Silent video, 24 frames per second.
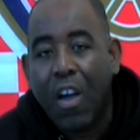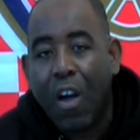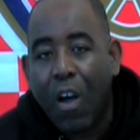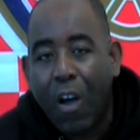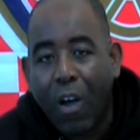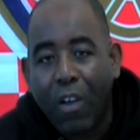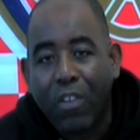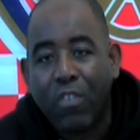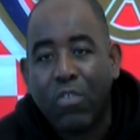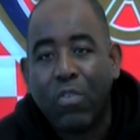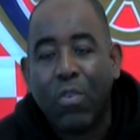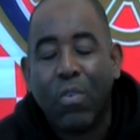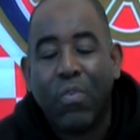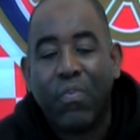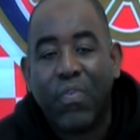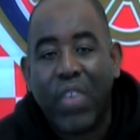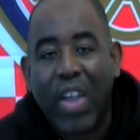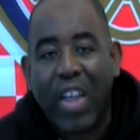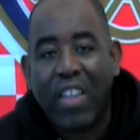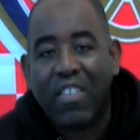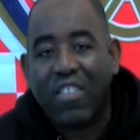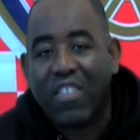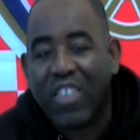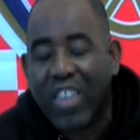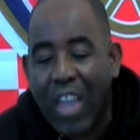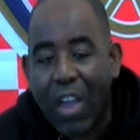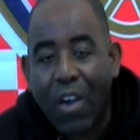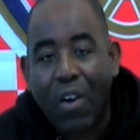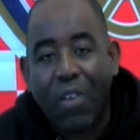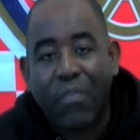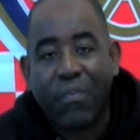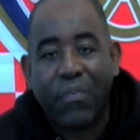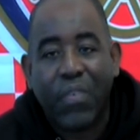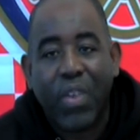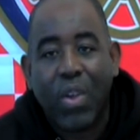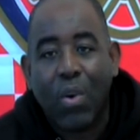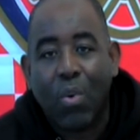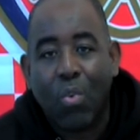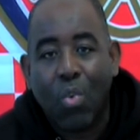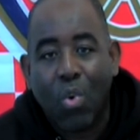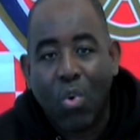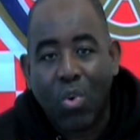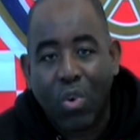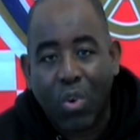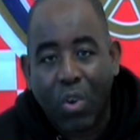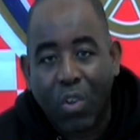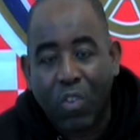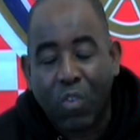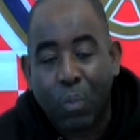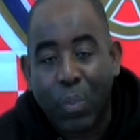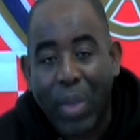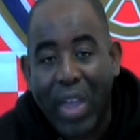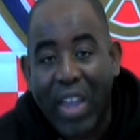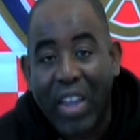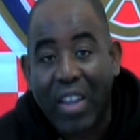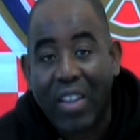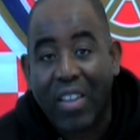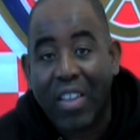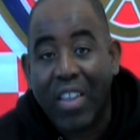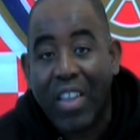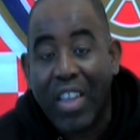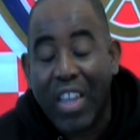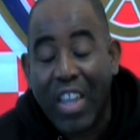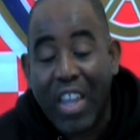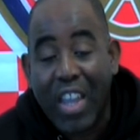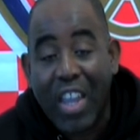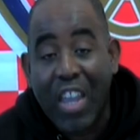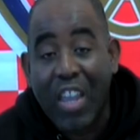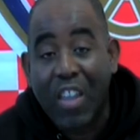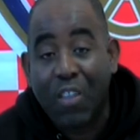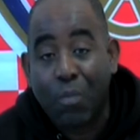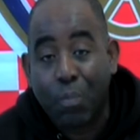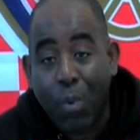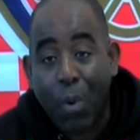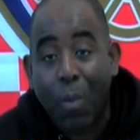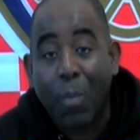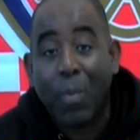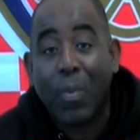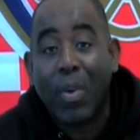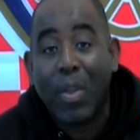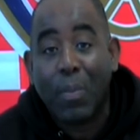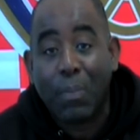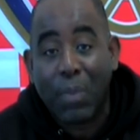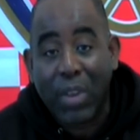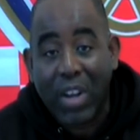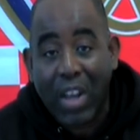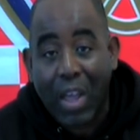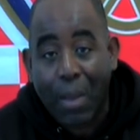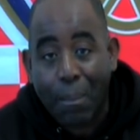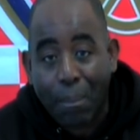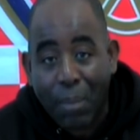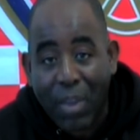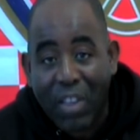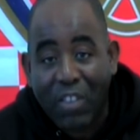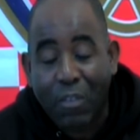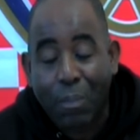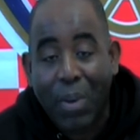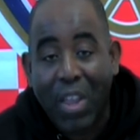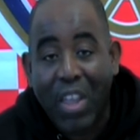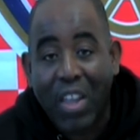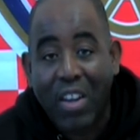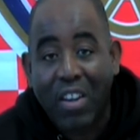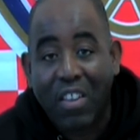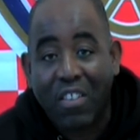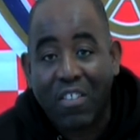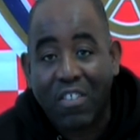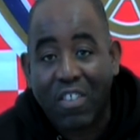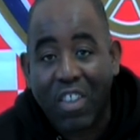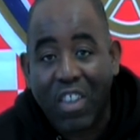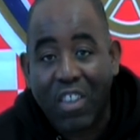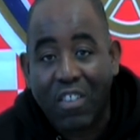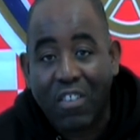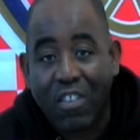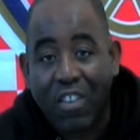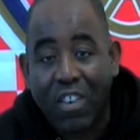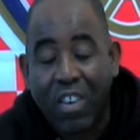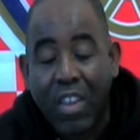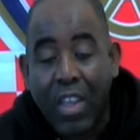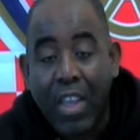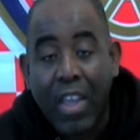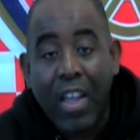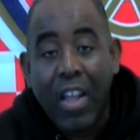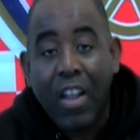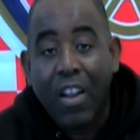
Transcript: Arsenal fans, get off Theo Walcott's back. He's probably been our best player this season.